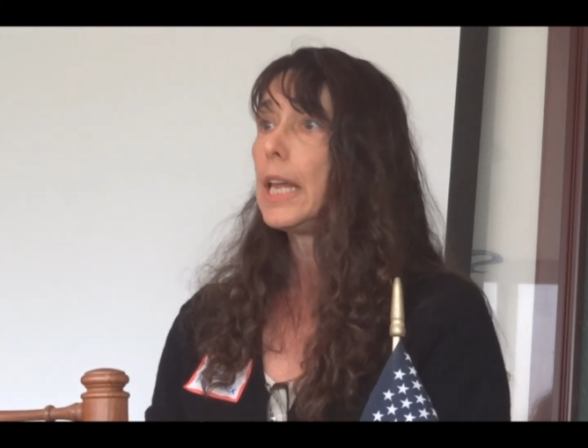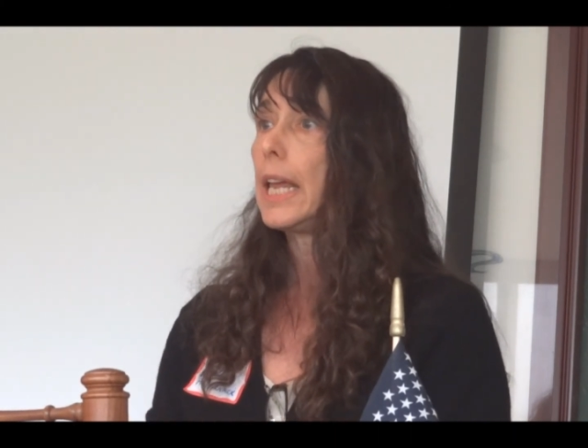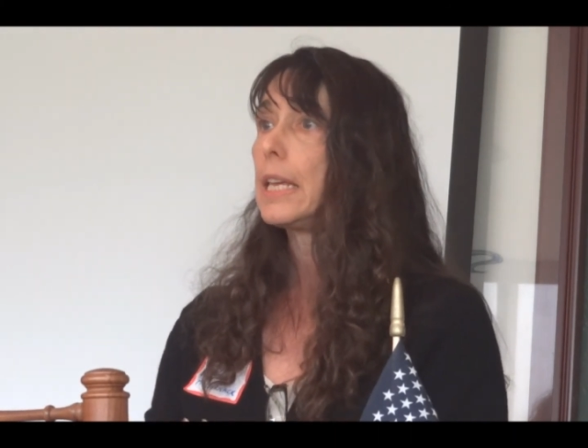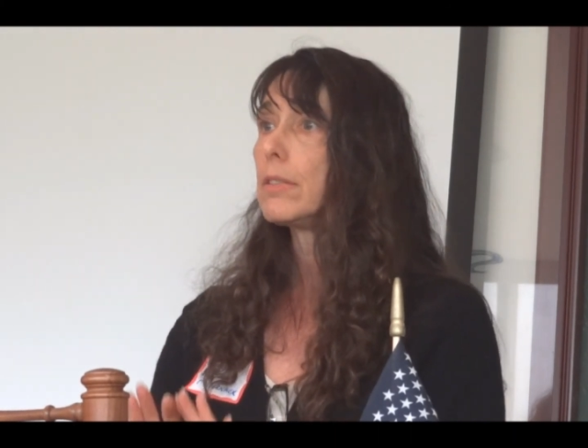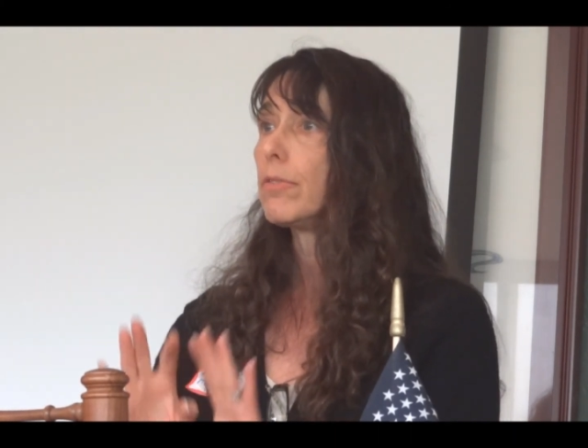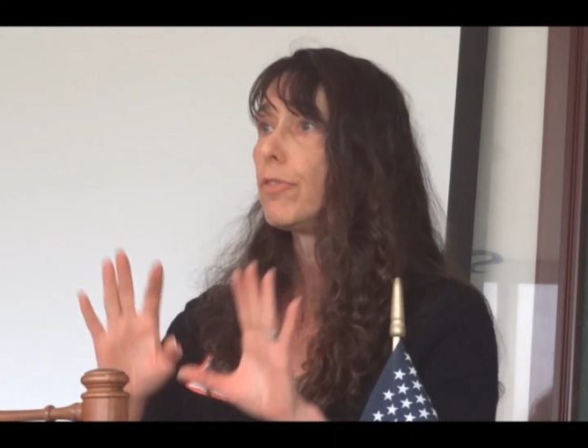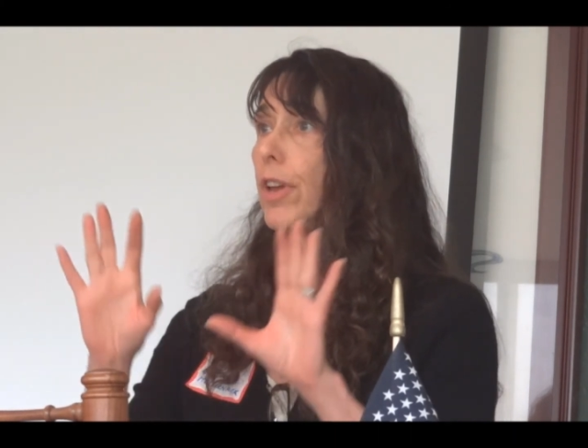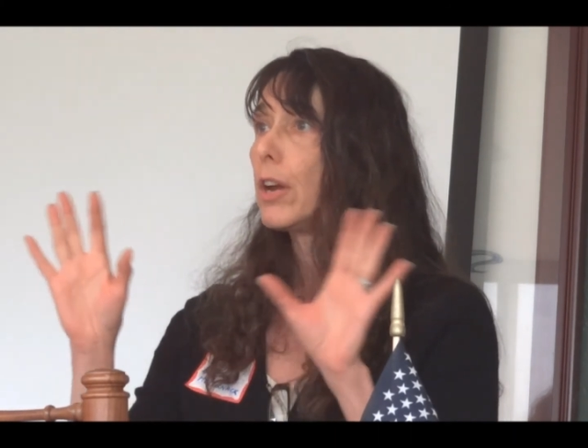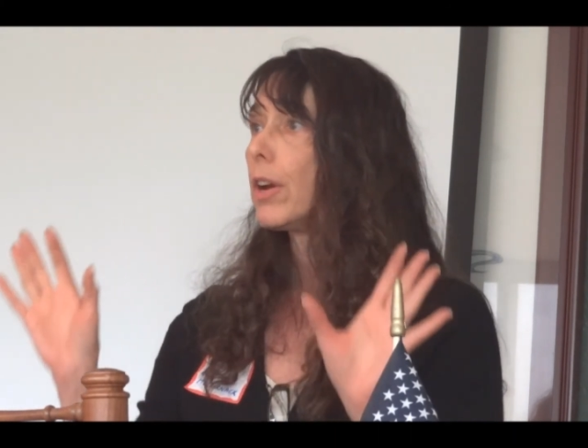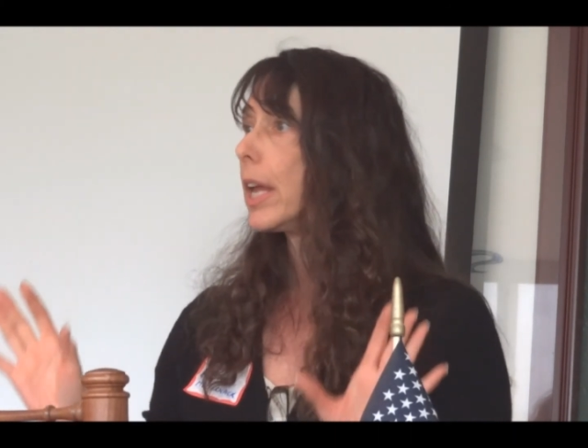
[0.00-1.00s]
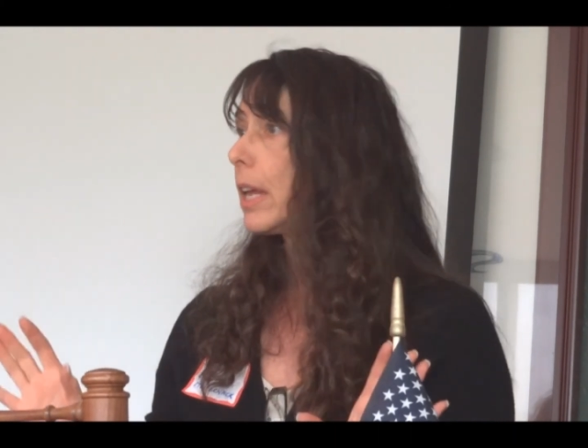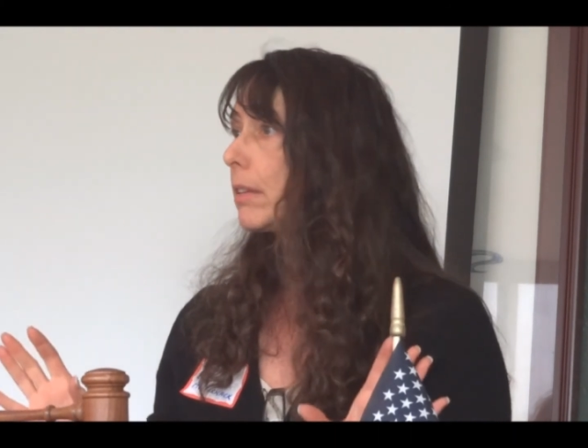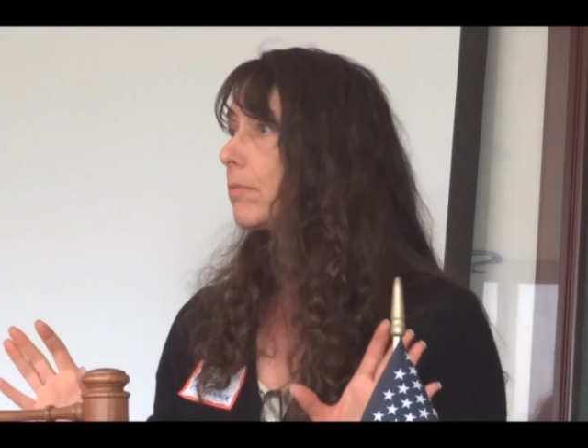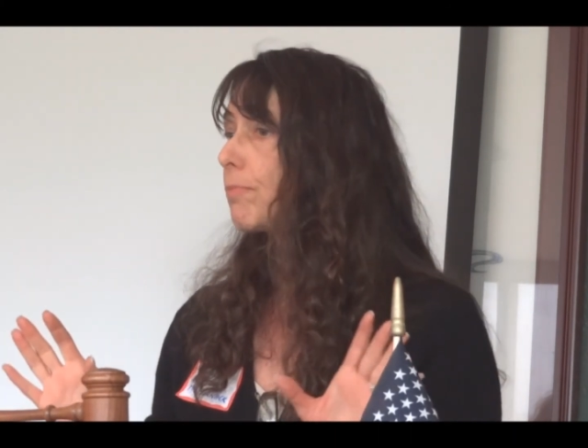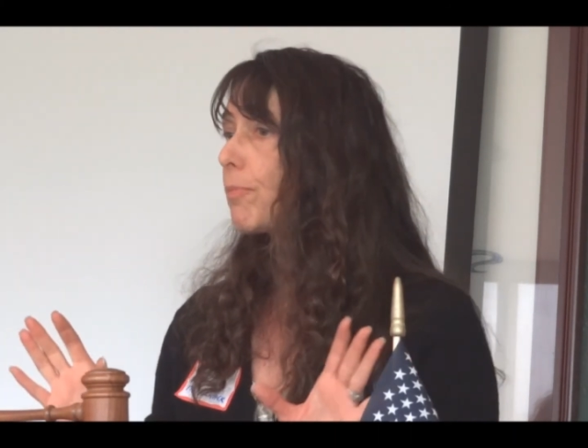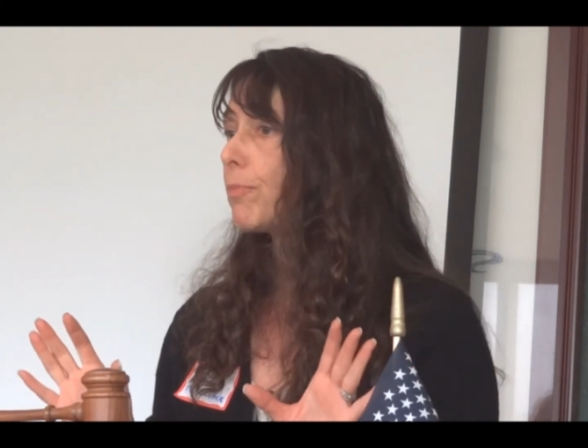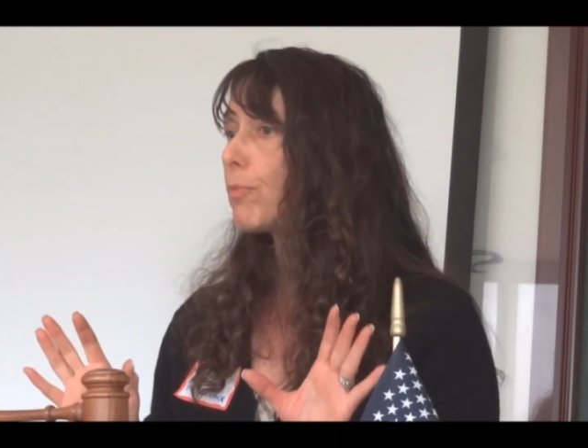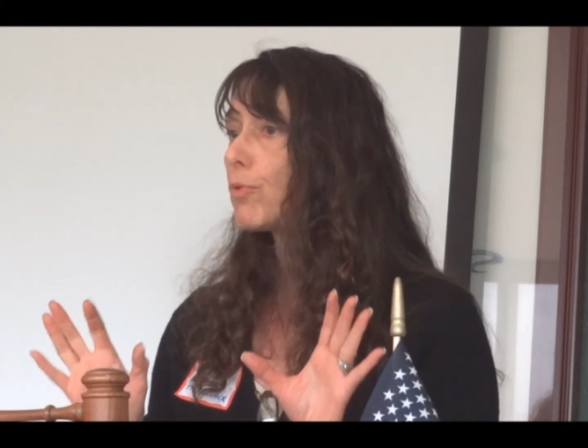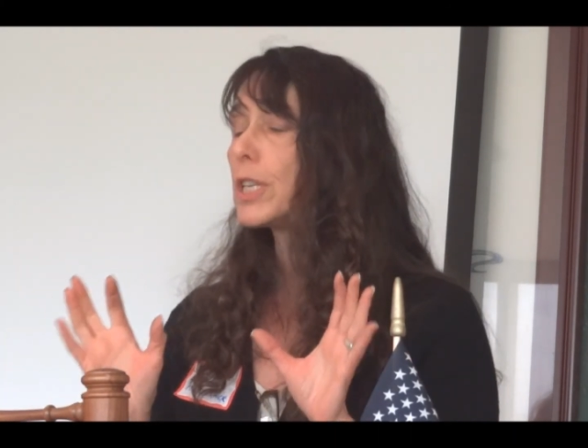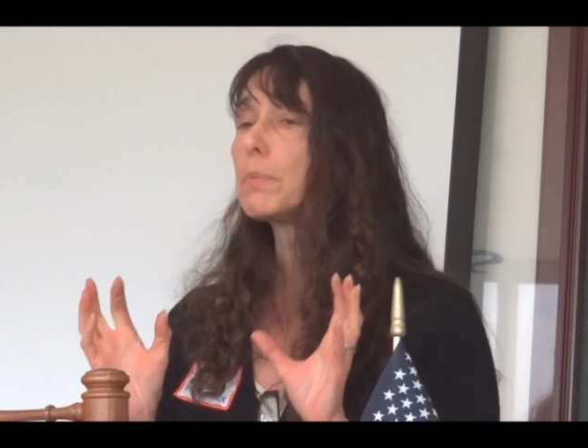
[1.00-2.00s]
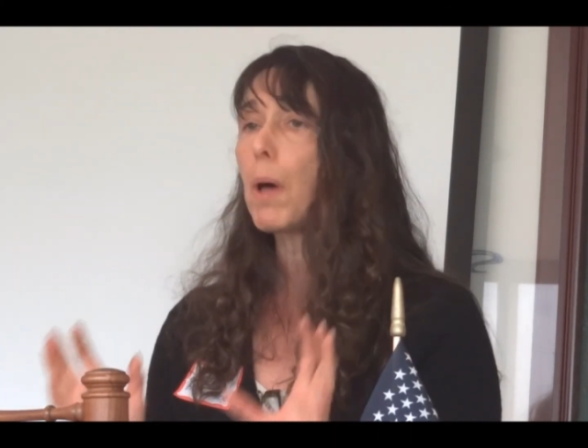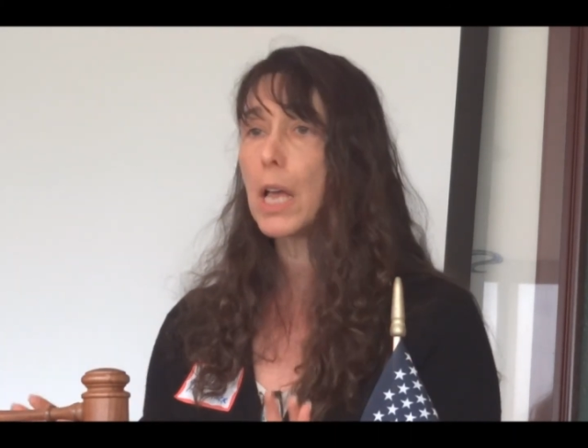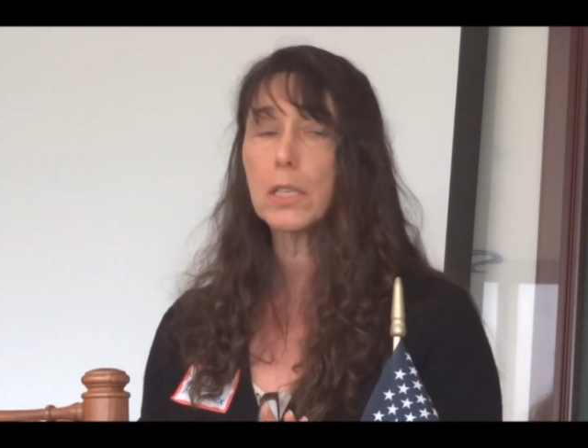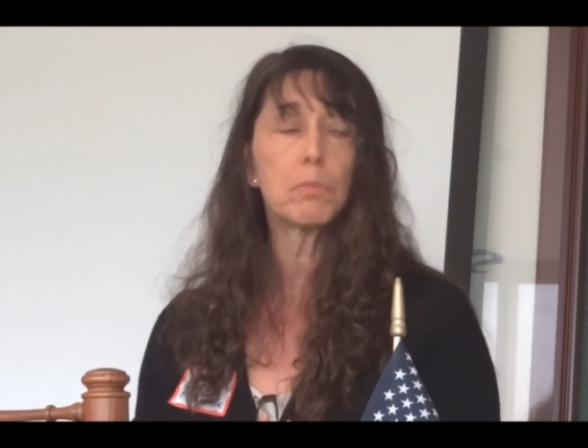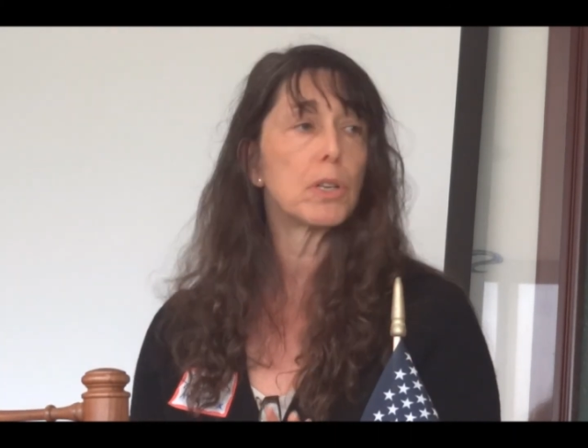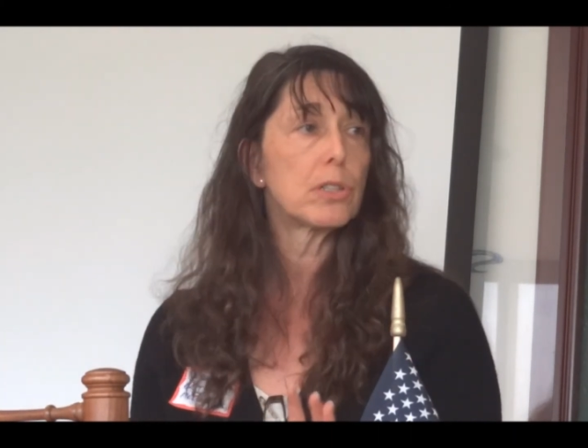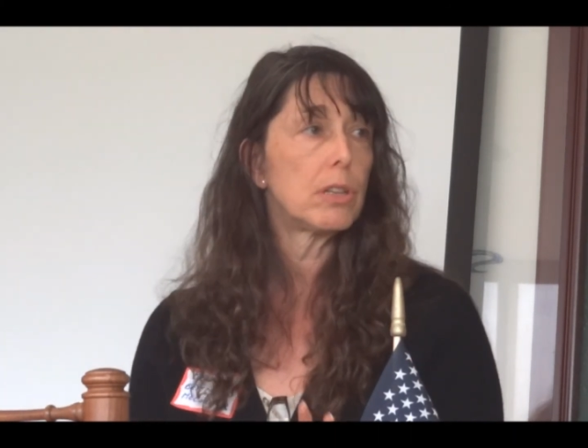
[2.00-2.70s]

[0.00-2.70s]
is very responsible to